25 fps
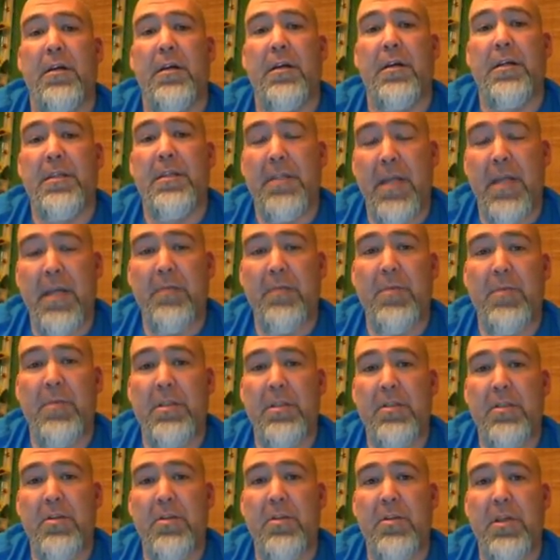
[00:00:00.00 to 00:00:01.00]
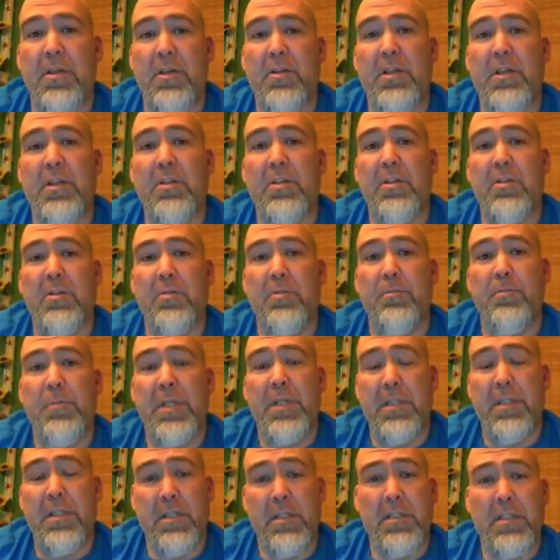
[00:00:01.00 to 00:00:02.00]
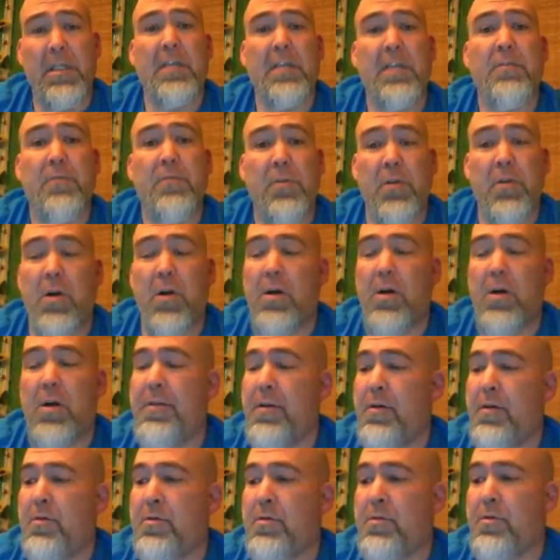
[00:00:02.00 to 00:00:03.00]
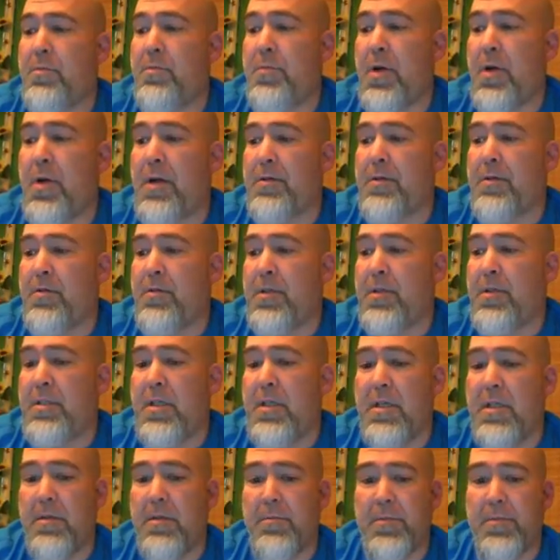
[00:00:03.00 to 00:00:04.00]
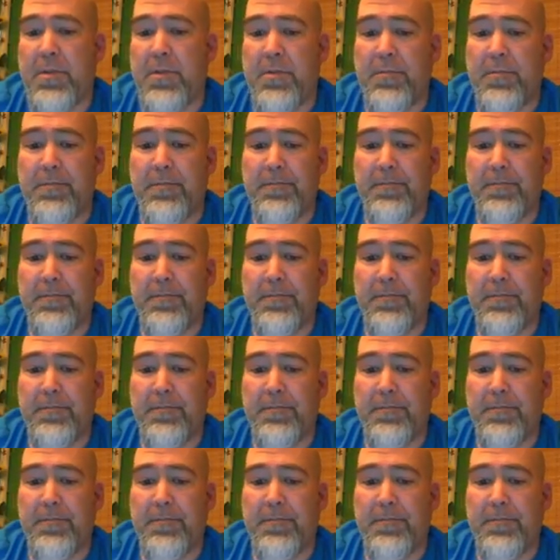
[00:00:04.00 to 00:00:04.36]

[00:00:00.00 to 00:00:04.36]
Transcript: assignments so that you can be successful on those proctored exams.